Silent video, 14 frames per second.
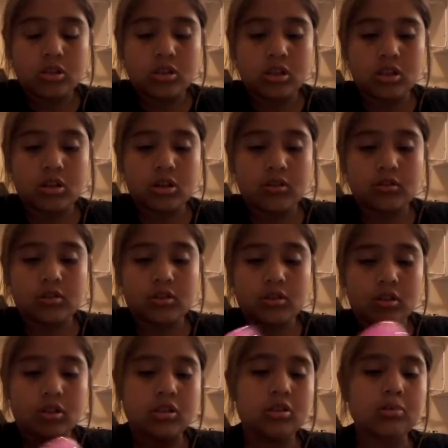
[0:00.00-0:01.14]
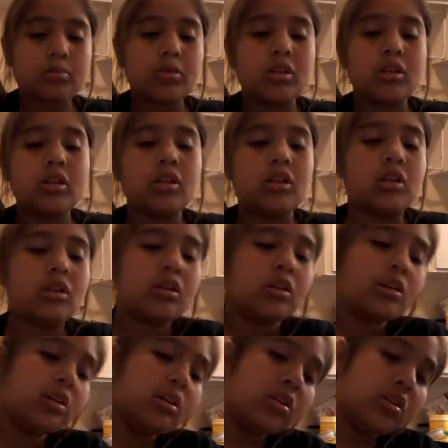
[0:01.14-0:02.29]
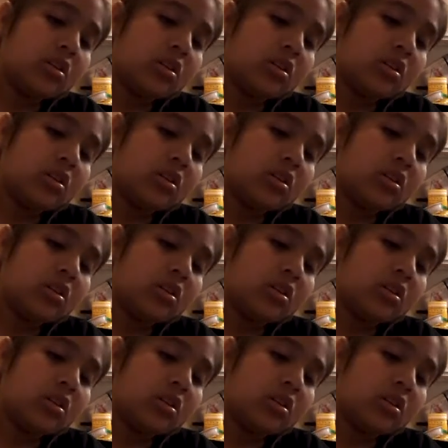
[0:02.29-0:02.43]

Take off the last bit and